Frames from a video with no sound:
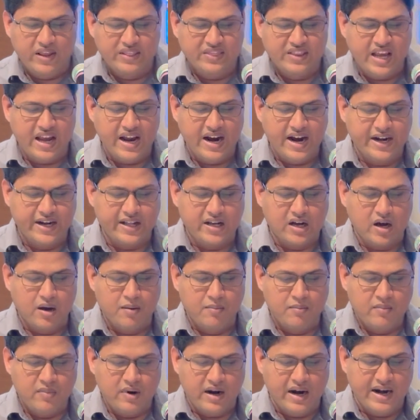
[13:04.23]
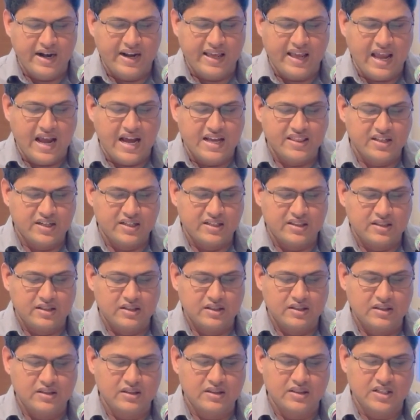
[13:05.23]
when they had come and gathered
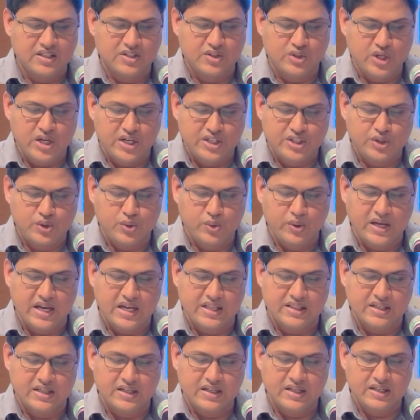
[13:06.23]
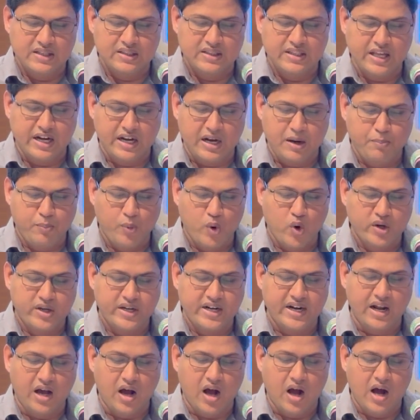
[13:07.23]
the church together, they
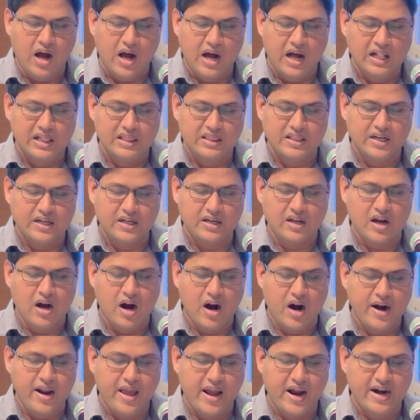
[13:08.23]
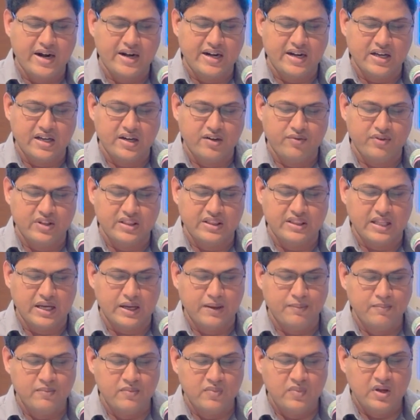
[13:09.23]
reported all that God had done with
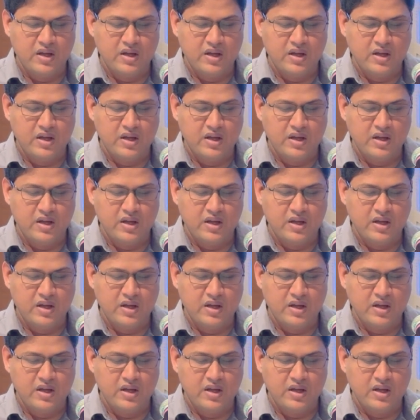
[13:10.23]
them